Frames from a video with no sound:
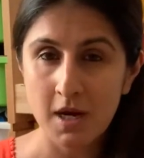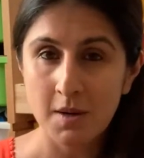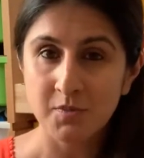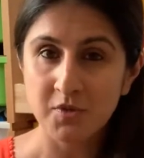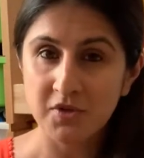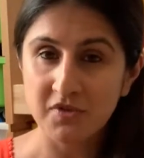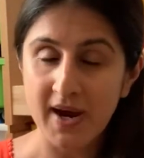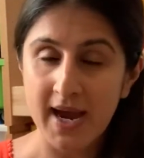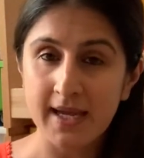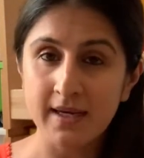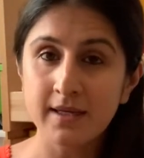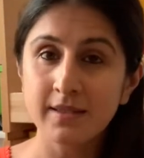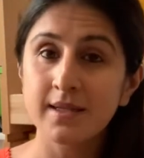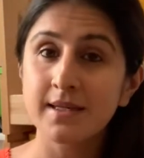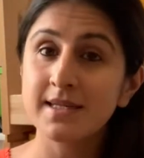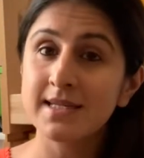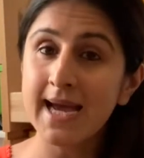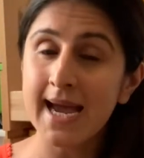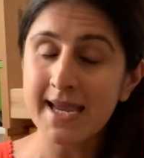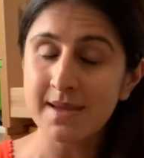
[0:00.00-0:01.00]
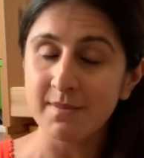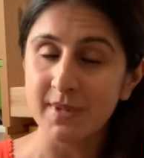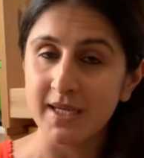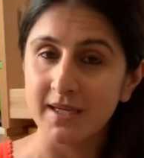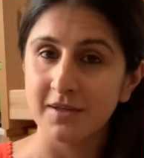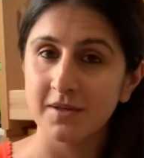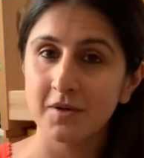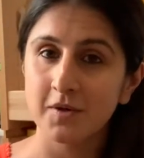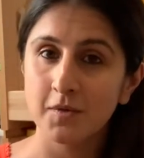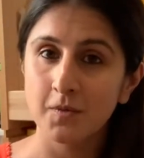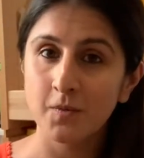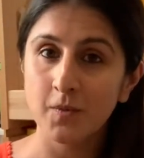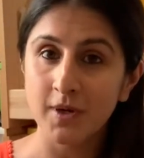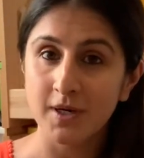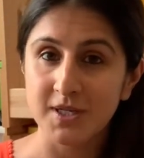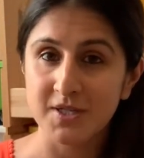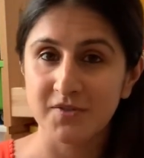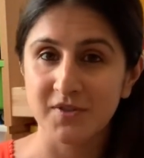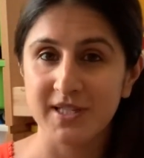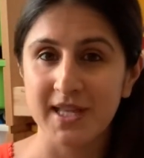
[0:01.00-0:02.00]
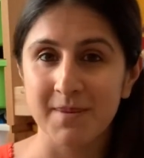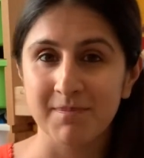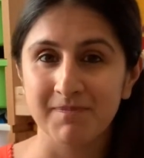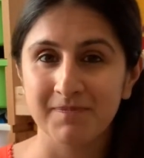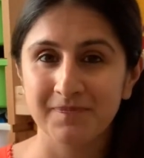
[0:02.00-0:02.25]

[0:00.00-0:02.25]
provided the timing works for them.